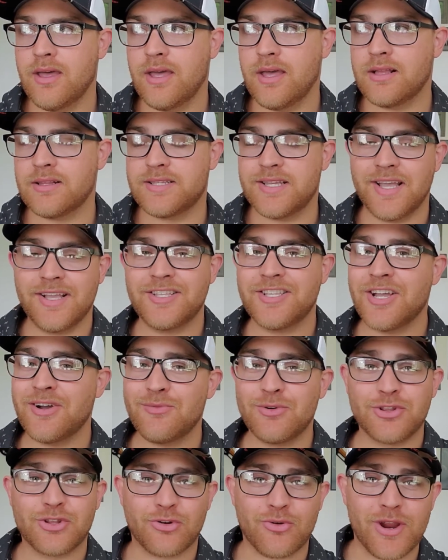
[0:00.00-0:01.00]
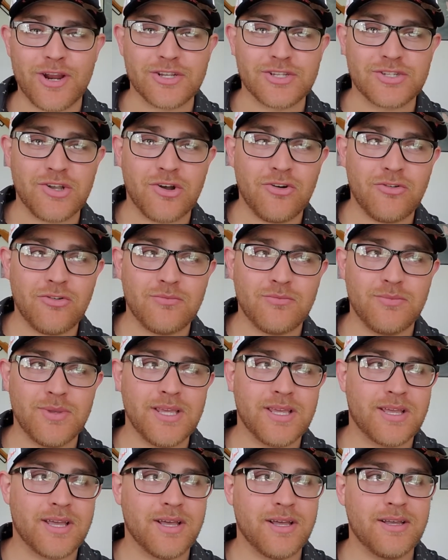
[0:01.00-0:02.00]
take that with a grain of salt,
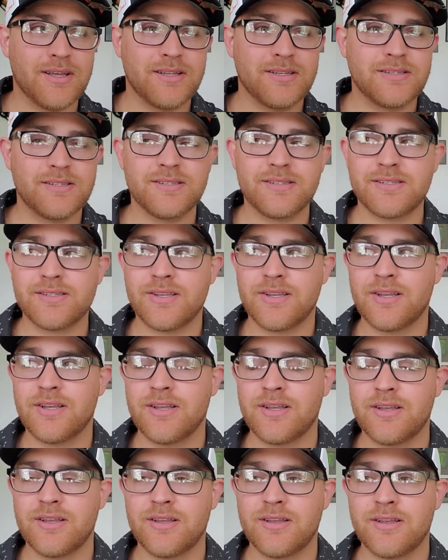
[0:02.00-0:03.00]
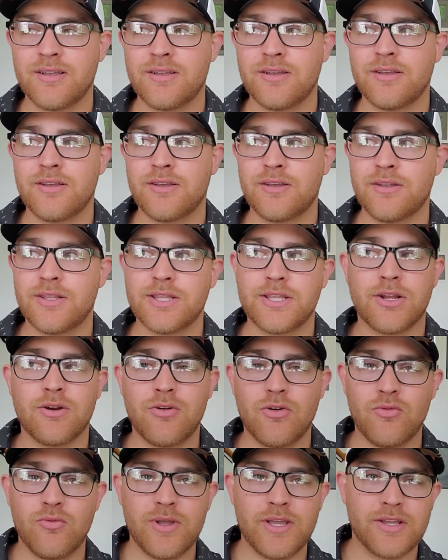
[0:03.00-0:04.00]
because there
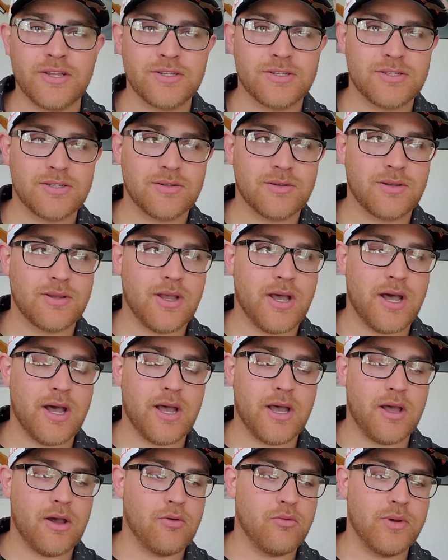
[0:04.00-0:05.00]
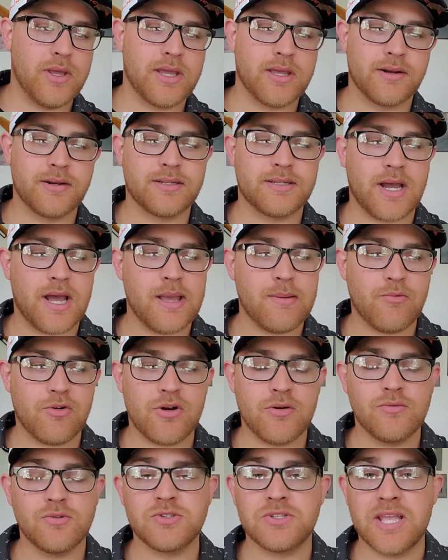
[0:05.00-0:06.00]
were weeks, a week at a time, where
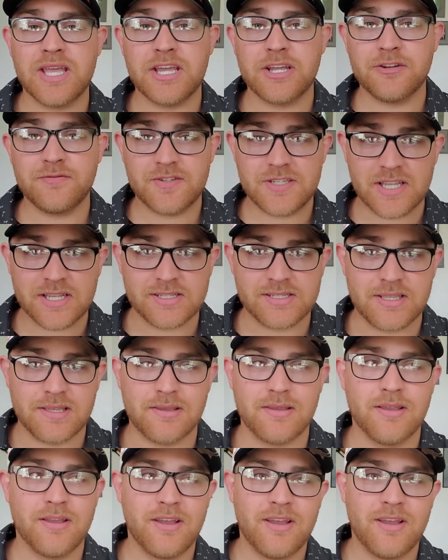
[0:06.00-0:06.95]
it was -60.